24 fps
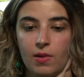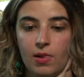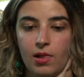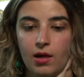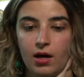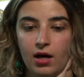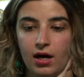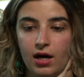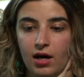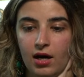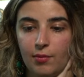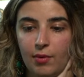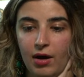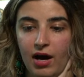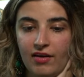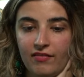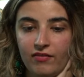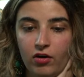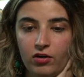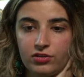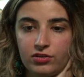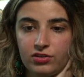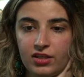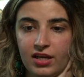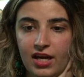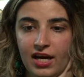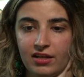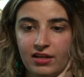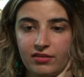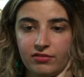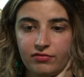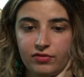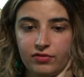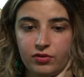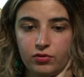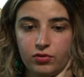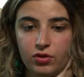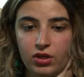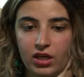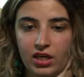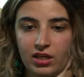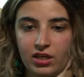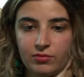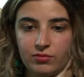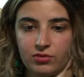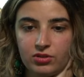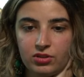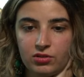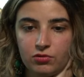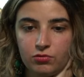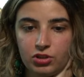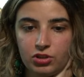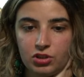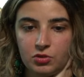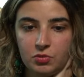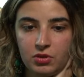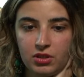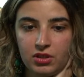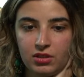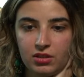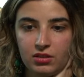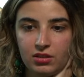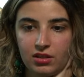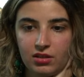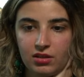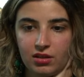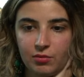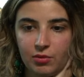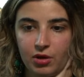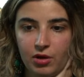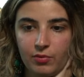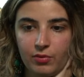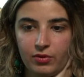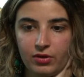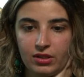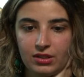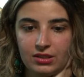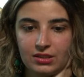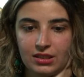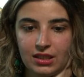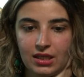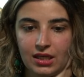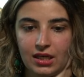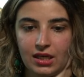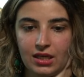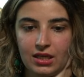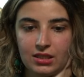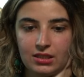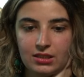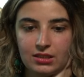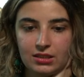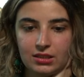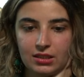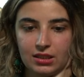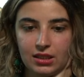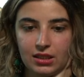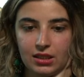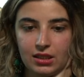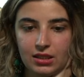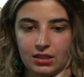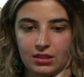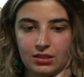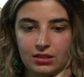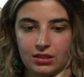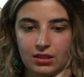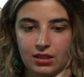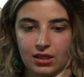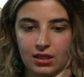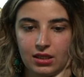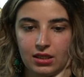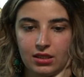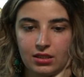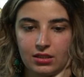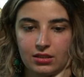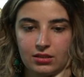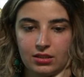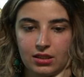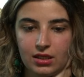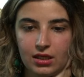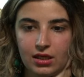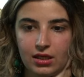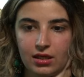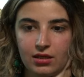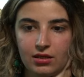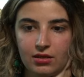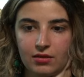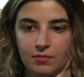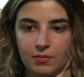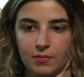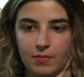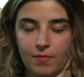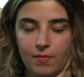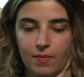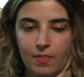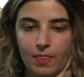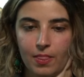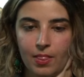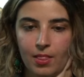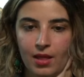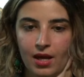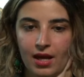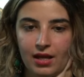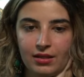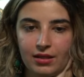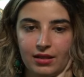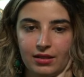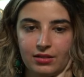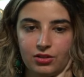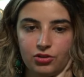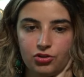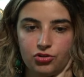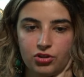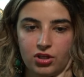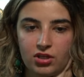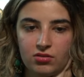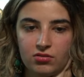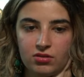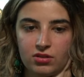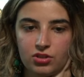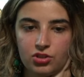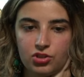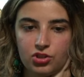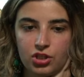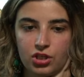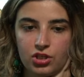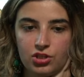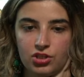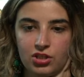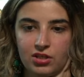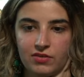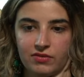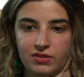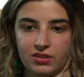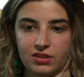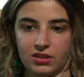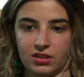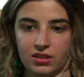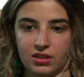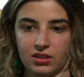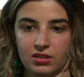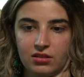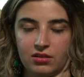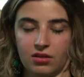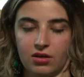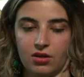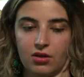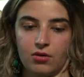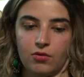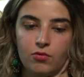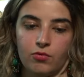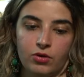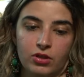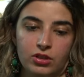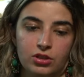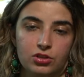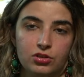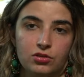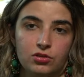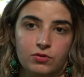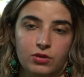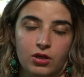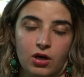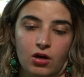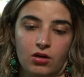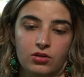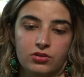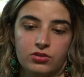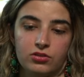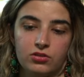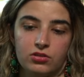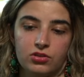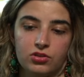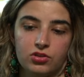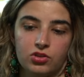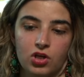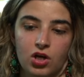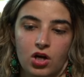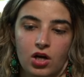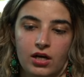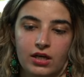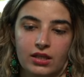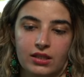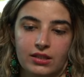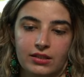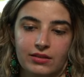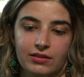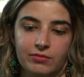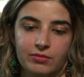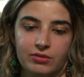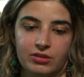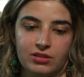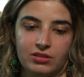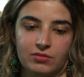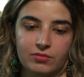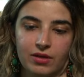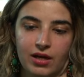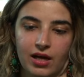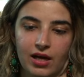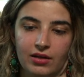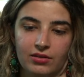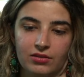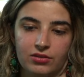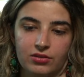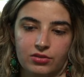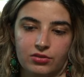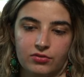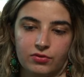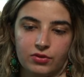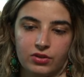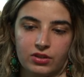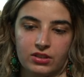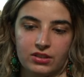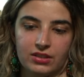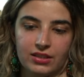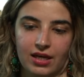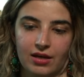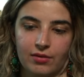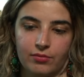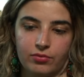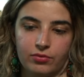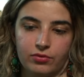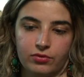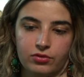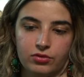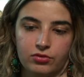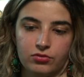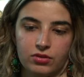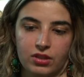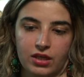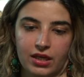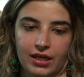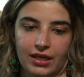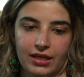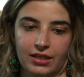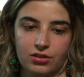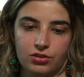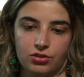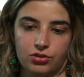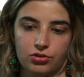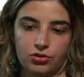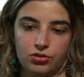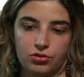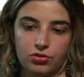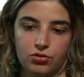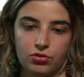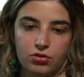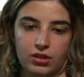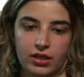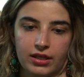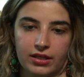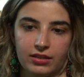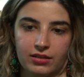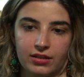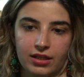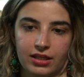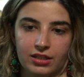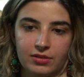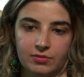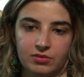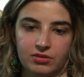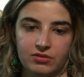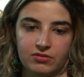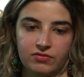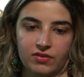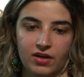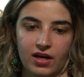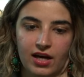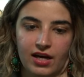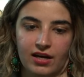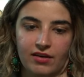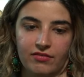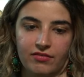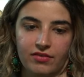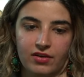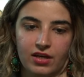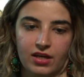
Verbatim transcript: Um, I've also had a few games in which my like my opponent takes, take, take, take, and then they try to exchange everything, which we also saw a little bit about. For example, you can just go like knight b5,